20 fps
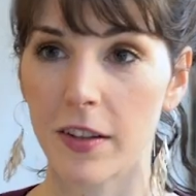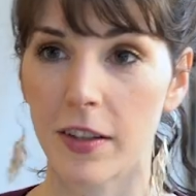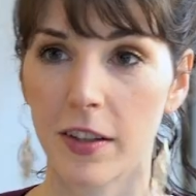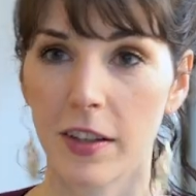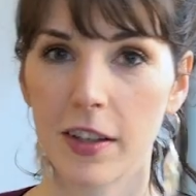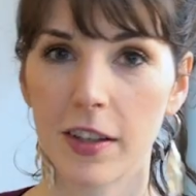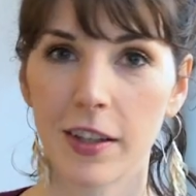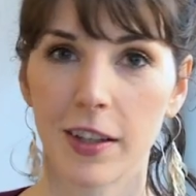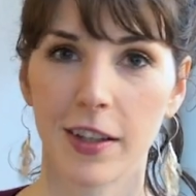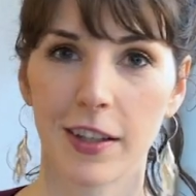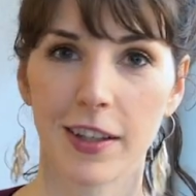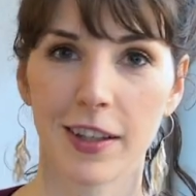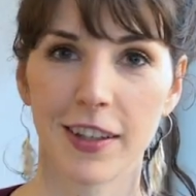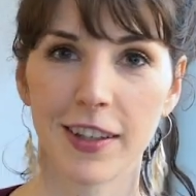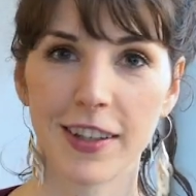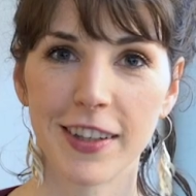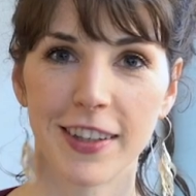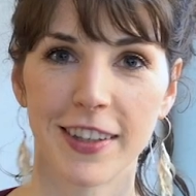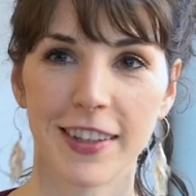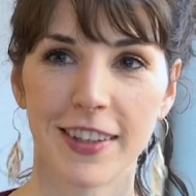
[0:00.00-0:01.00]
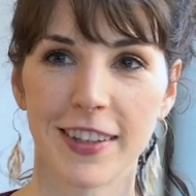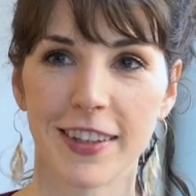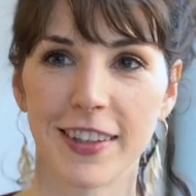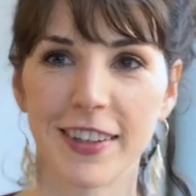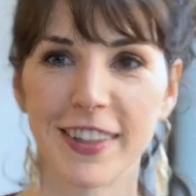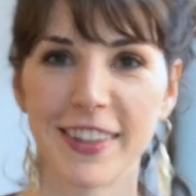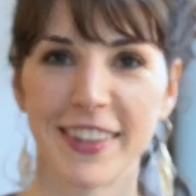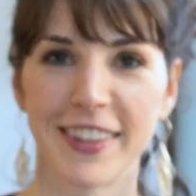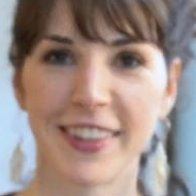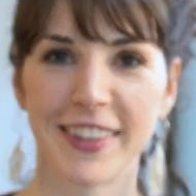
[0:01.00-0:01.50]

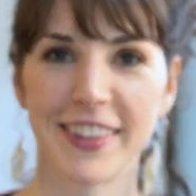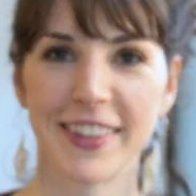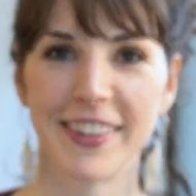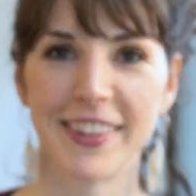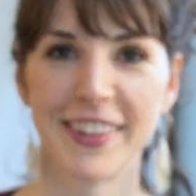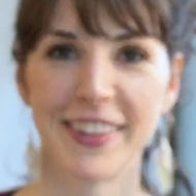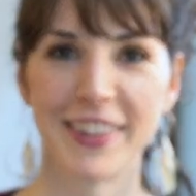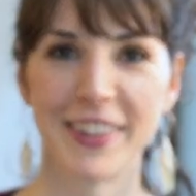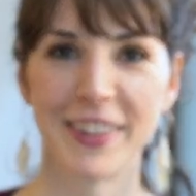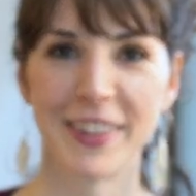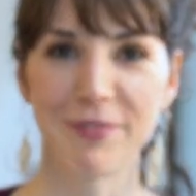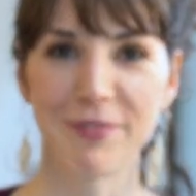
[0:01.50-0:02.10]
(silent)